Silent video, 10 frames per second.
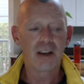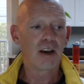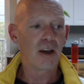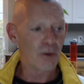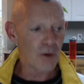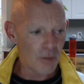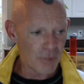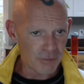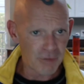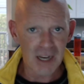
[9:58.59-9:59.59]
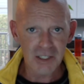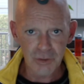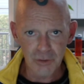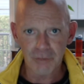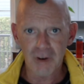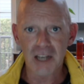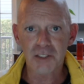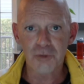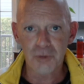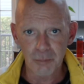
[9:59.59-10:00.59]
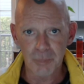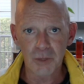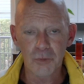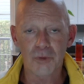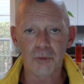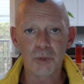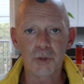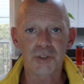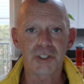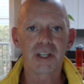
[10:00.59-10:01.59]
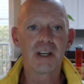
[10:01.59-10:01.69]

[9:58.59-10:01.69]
and they're coming faster and faster and beat with the music.